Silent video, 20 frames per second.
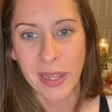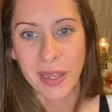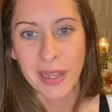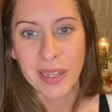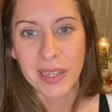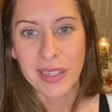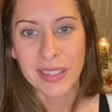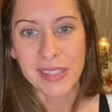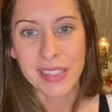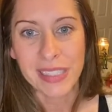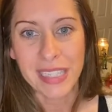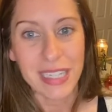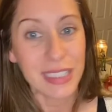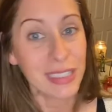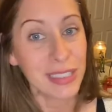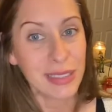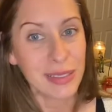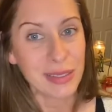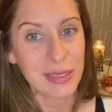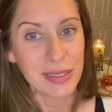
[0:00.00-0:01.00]
stay
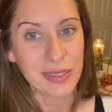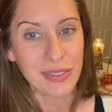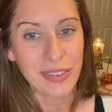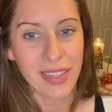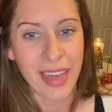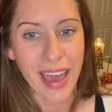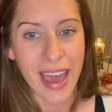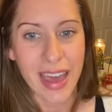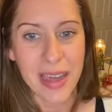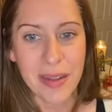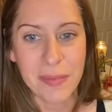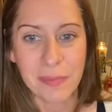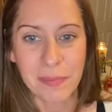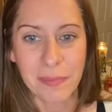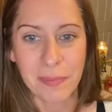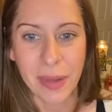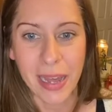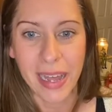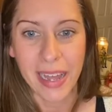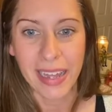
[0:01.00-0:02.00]
tuned for that.
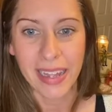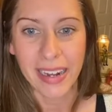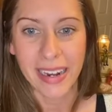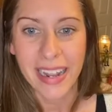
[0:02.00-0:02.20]
But